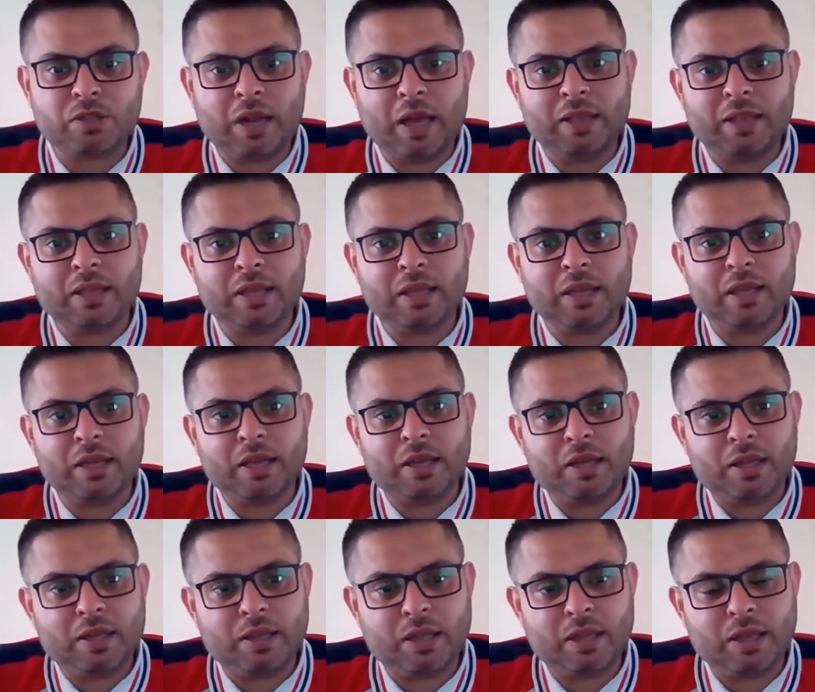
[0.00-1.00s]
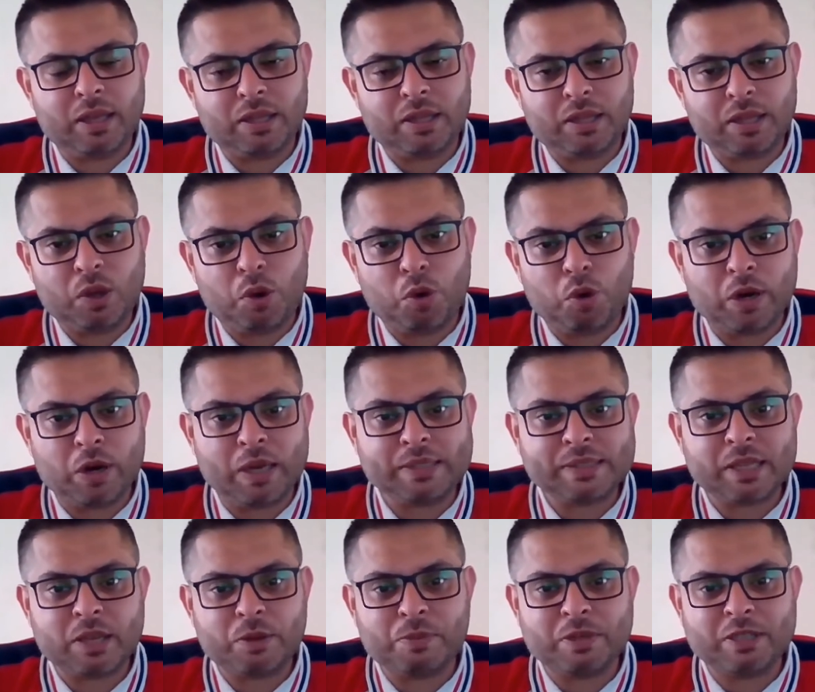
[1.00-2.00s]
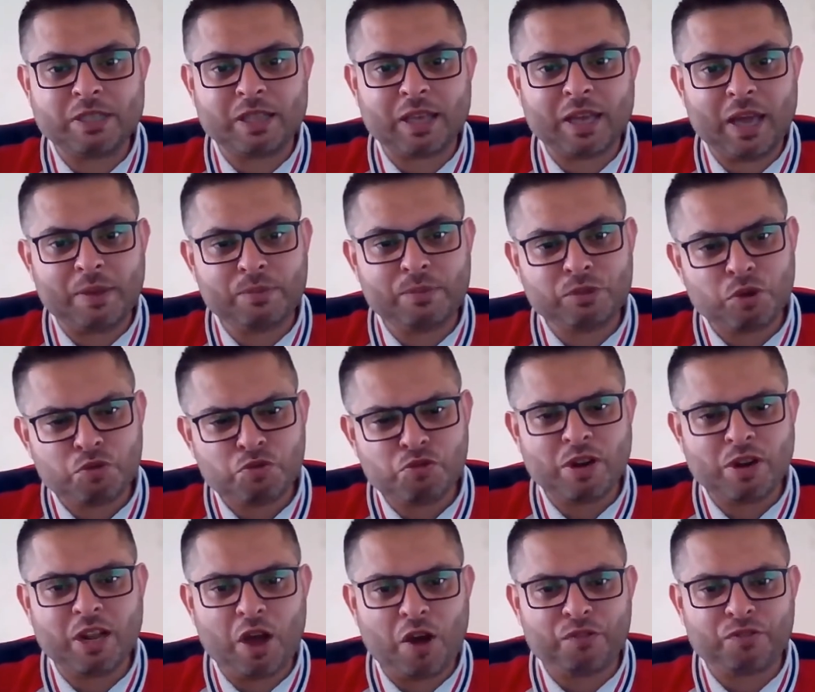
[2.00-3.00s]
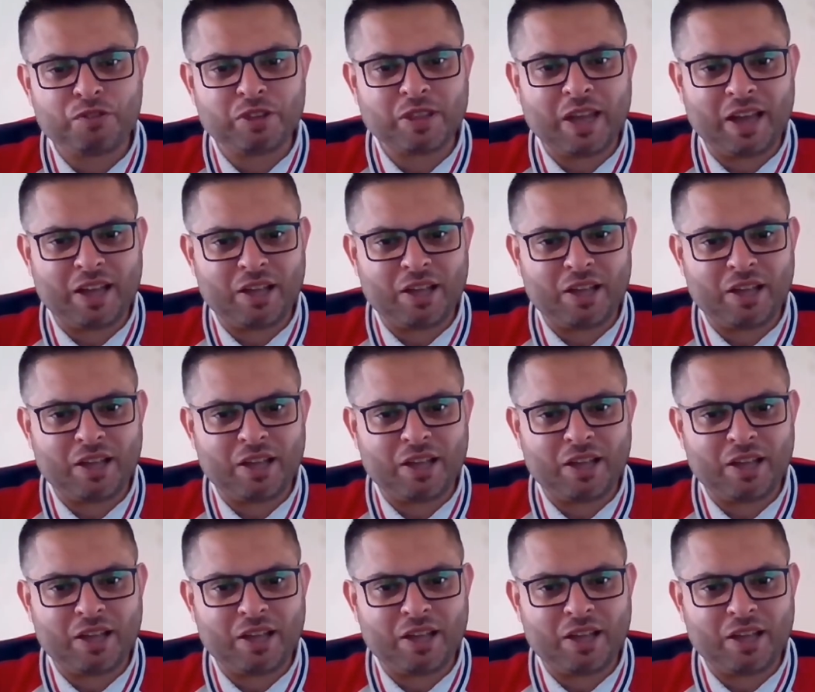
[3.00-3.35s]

and the organising committee of the games to really offer that